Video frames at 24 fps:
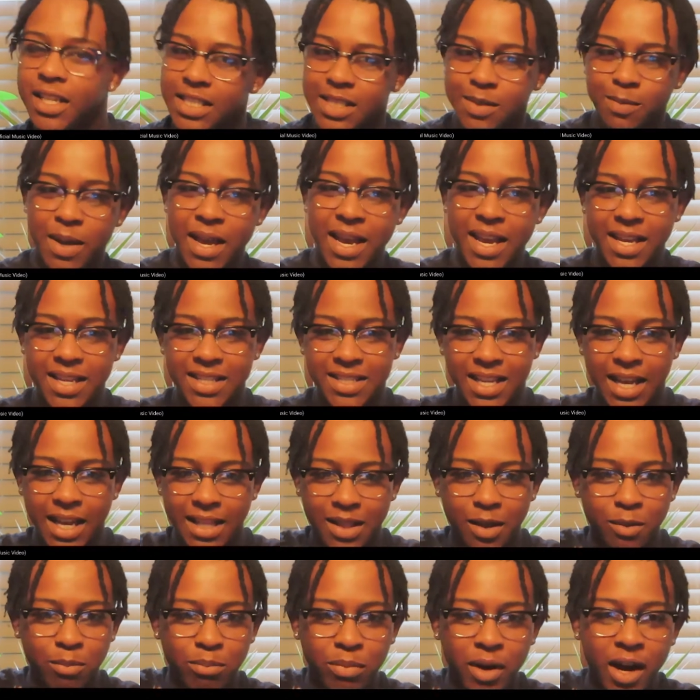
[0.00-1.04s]
This man's
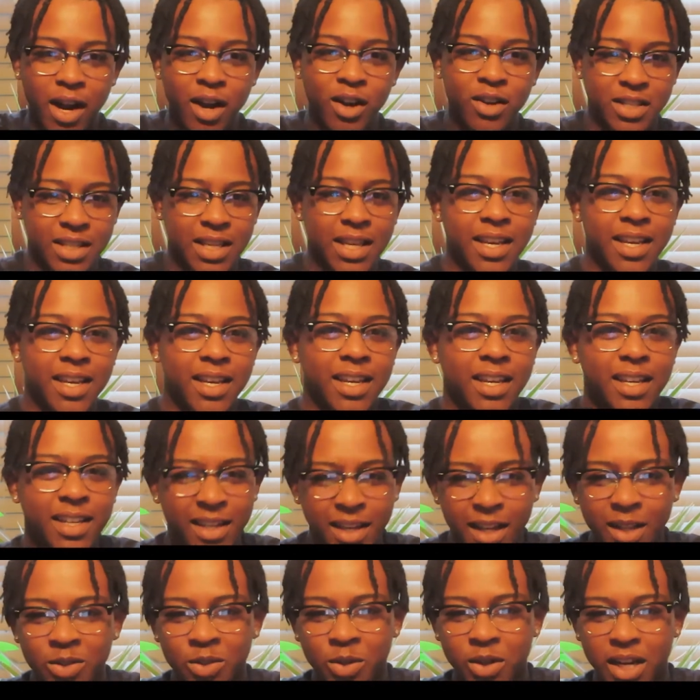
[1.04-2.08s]
got the brown,
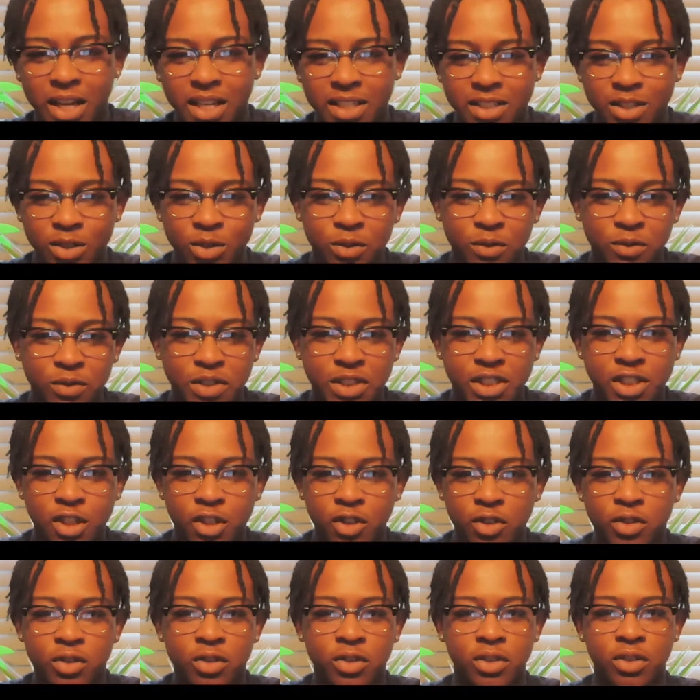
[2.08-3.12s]
yeah, they threw that shit on for
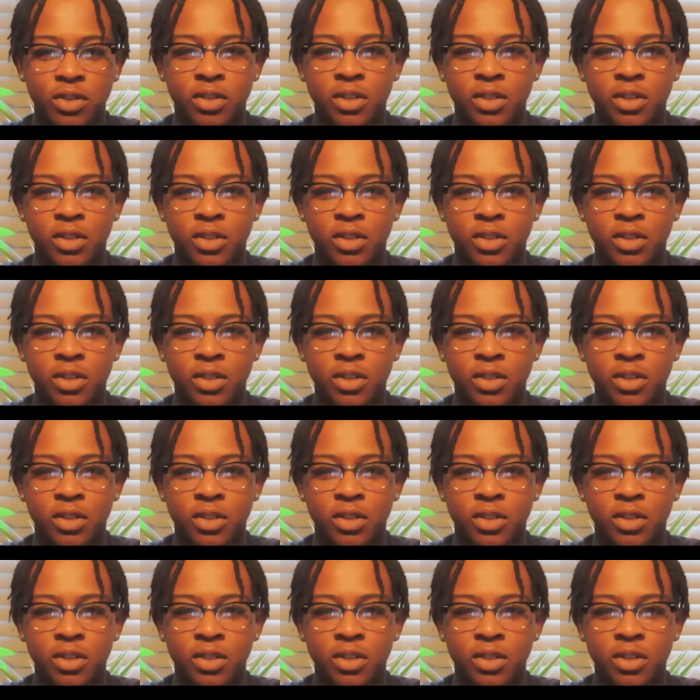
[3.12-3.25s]
sure.